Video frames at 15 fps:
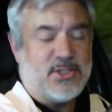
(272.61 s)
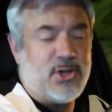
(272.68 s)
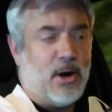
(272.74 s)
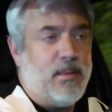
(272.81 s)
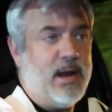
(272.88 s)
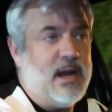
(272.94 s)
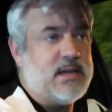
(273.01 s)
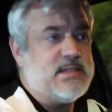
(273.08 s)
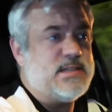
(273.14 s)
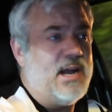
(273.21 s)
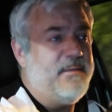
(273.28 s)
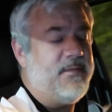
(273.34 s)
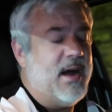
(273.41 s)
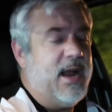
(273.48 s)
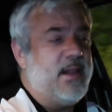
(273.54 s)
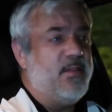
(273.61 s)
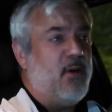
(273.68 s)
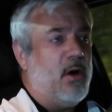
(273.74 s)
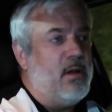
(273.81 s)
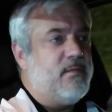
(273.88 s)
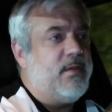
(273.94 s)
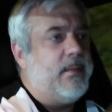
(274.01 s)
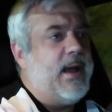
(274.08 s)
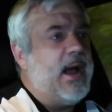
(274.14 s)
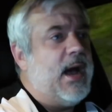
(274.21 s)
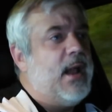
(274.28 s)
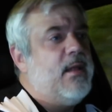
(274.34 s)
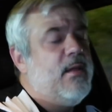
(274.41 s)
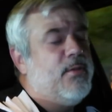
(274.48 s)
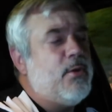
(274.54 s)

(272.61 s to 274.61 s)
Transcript: Starbucks. I find all of them at.